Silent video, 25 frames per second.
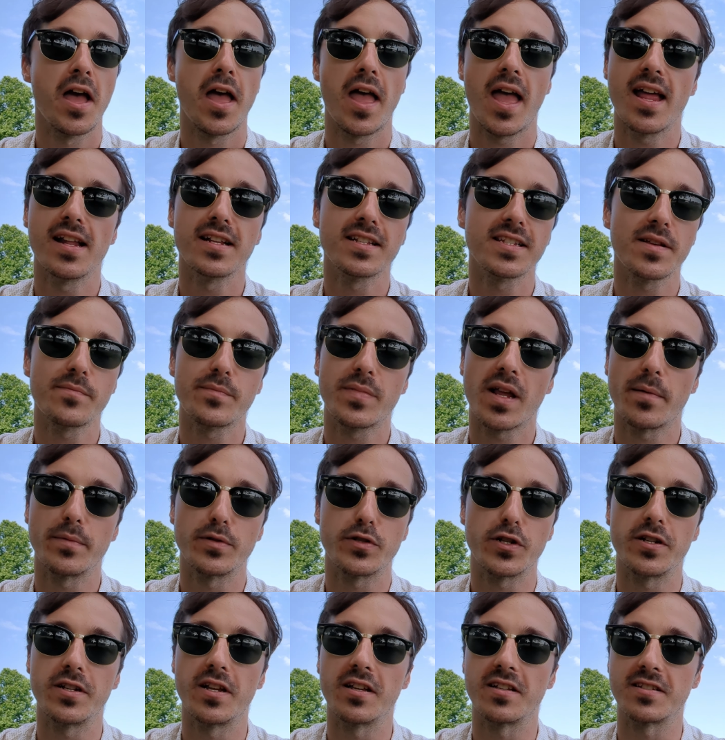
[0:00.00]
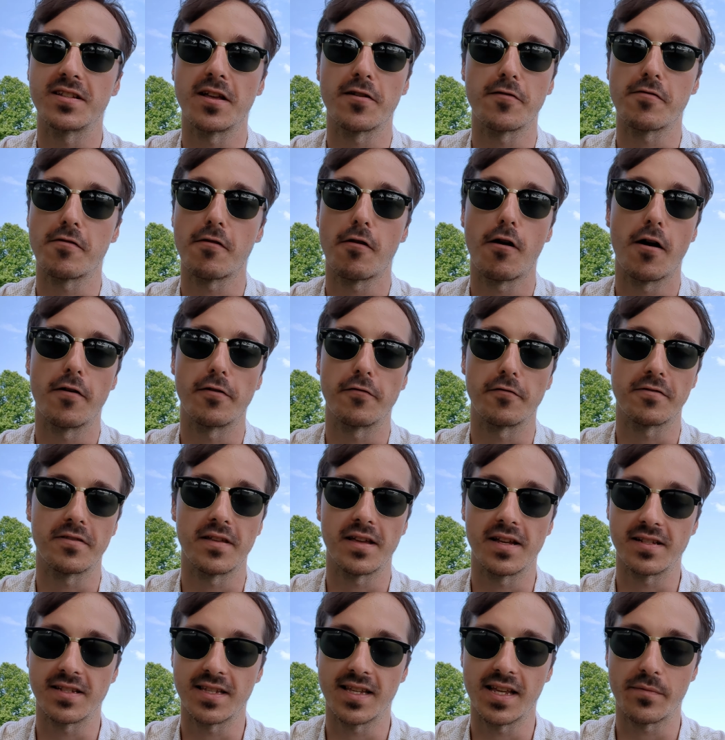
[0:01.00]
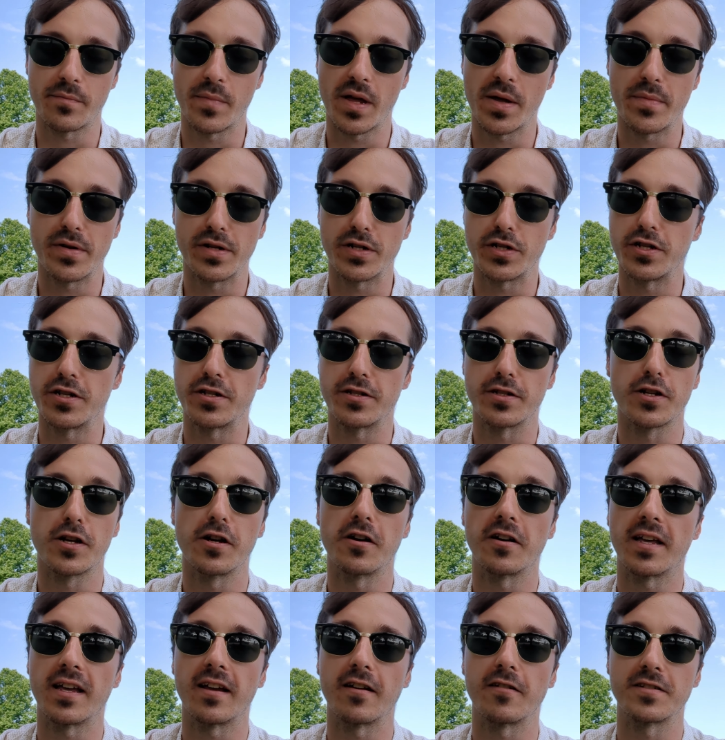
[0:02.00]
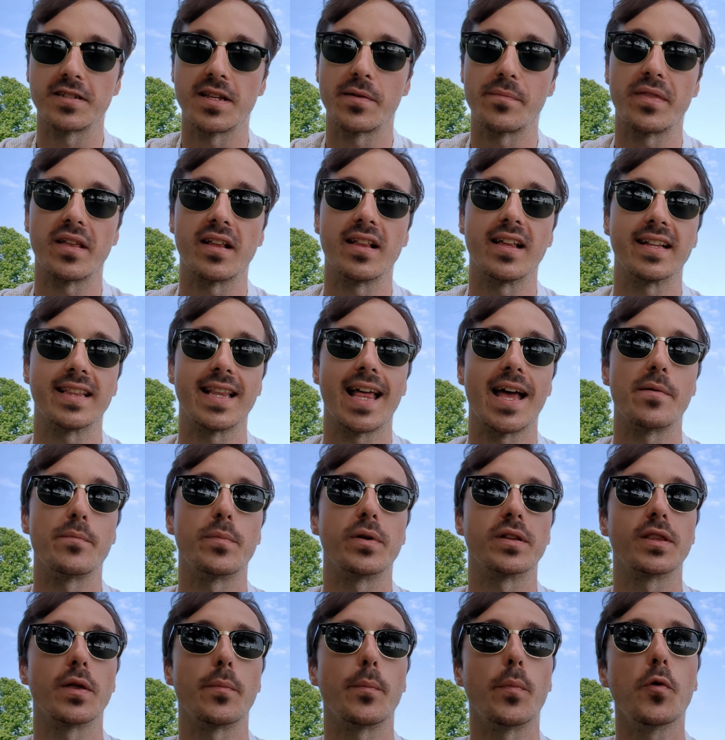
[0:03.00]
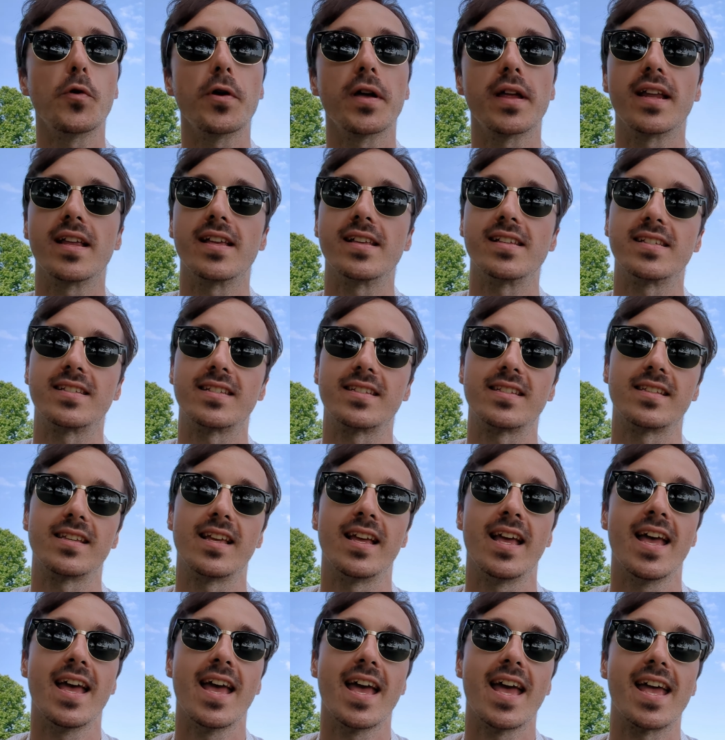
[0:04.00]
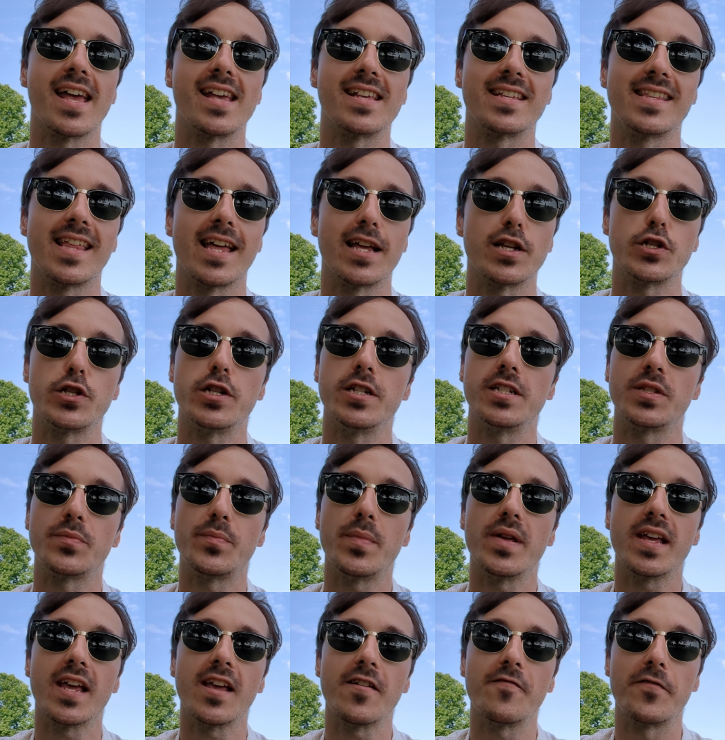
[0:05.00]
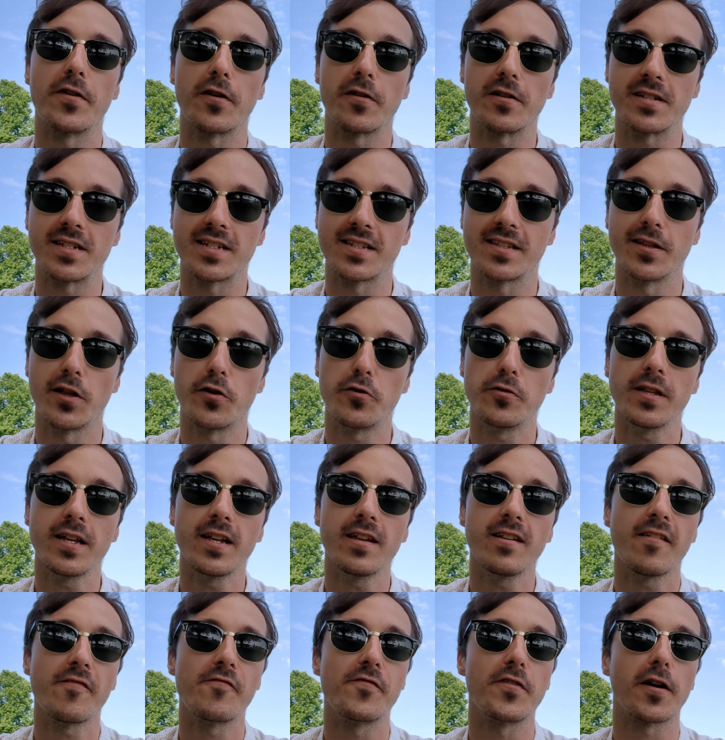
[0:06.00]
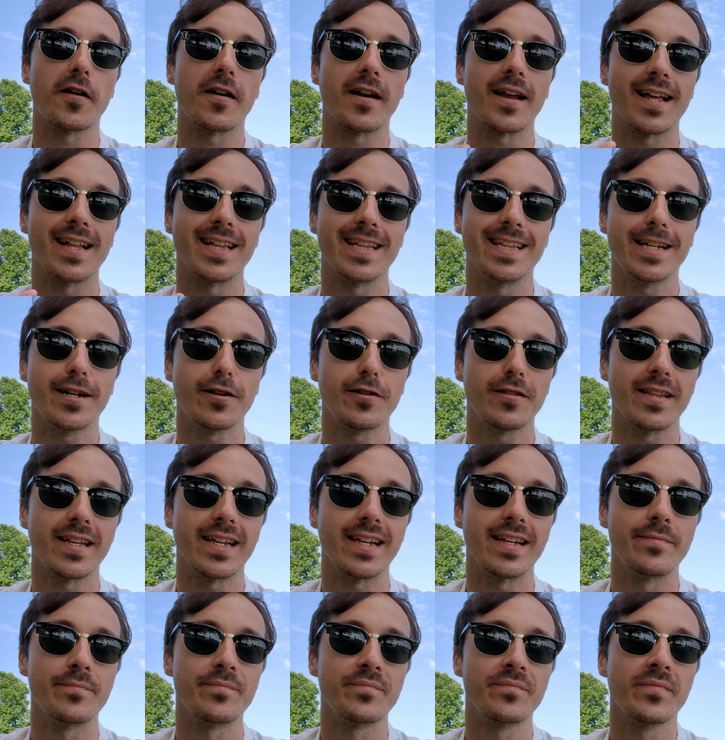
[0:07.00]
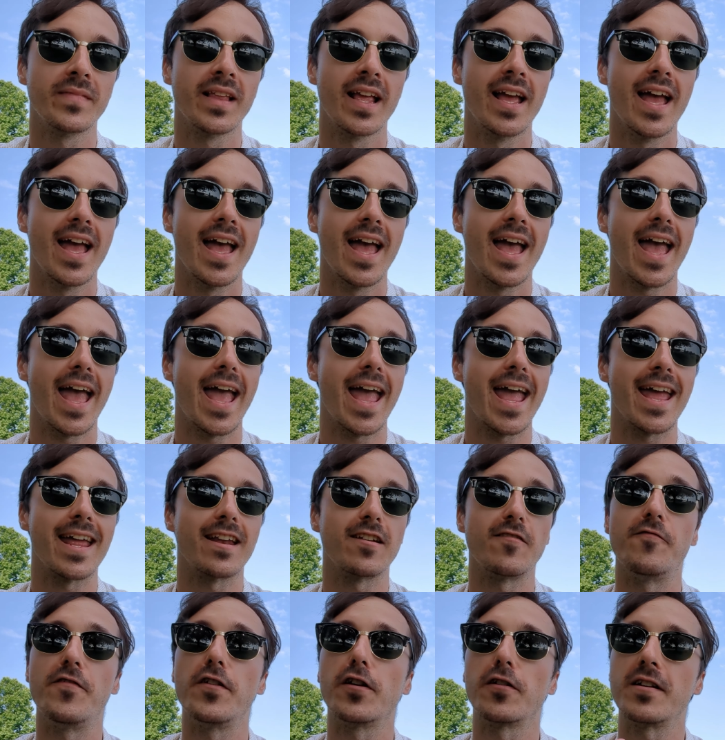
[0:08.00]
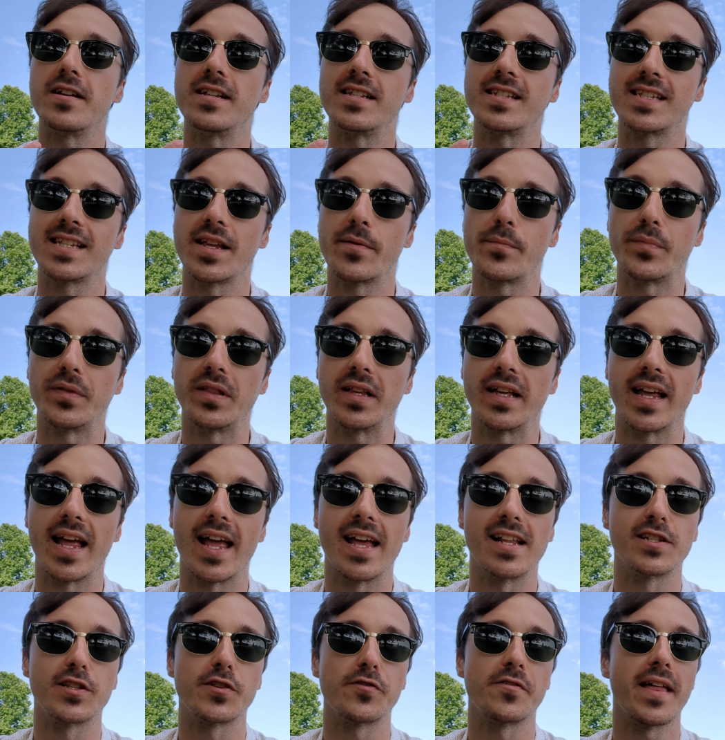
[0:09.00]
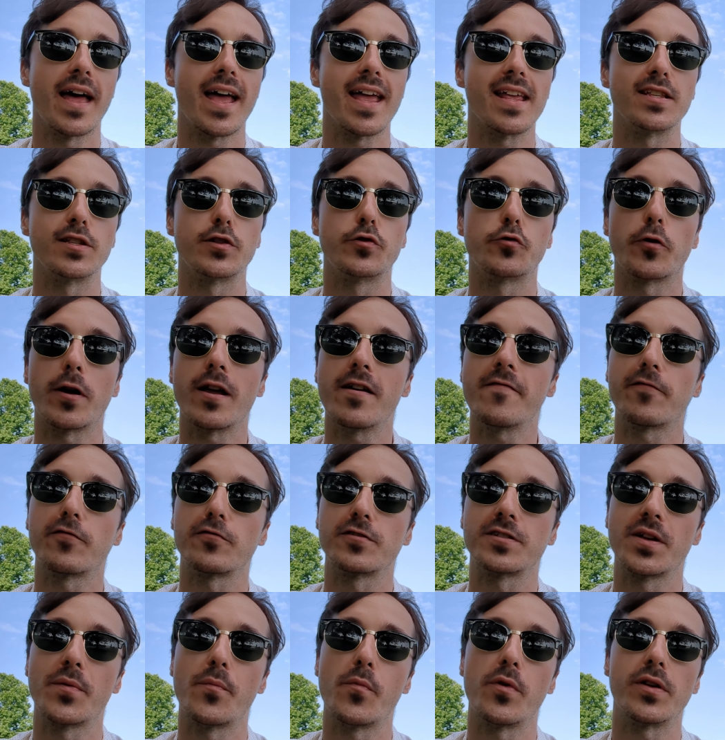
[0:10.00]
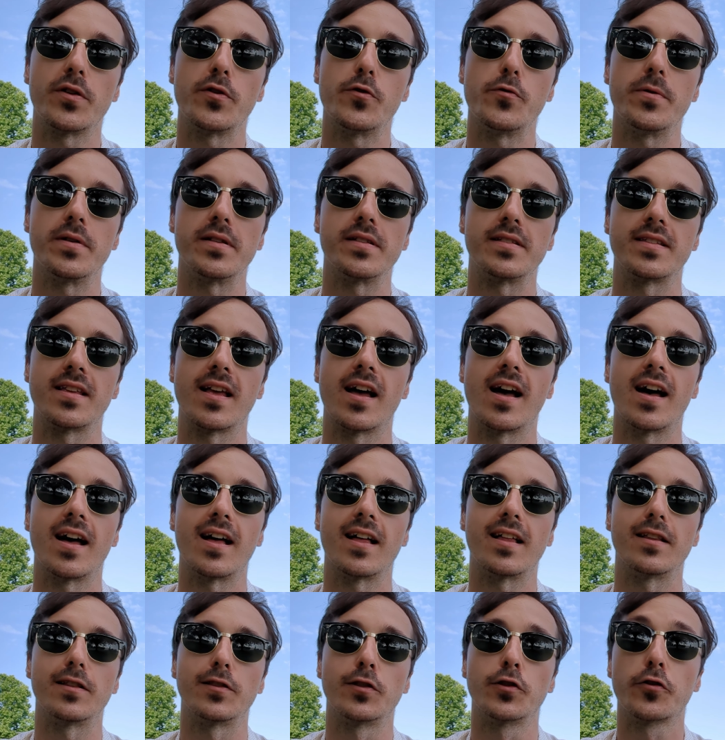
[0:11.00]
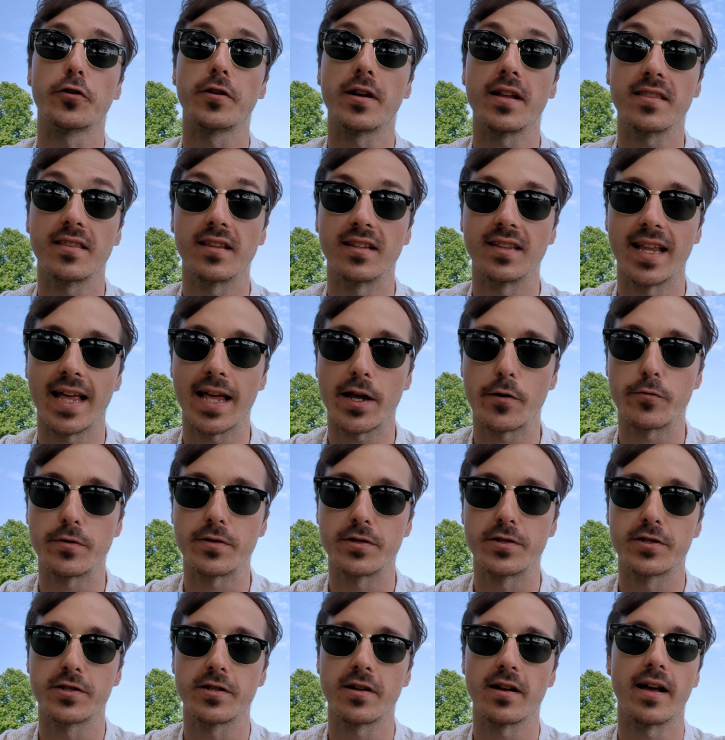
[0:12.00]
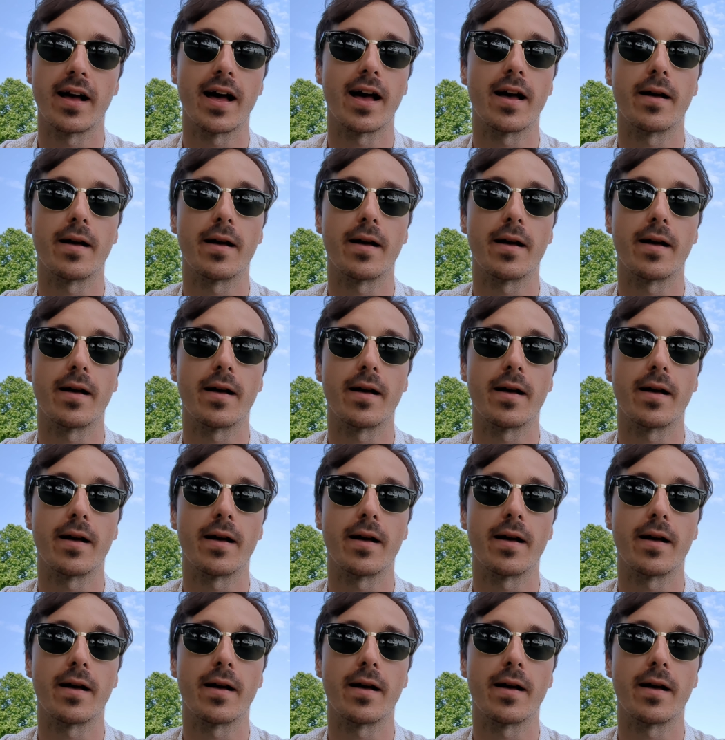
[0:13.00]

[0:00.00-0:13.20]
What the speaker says: And sometimes she does other things, like maybe she's cooking or something like that. But the point is that she's speaking very slowly, very clearly, and very simply. And so that is great for someone who is learning the language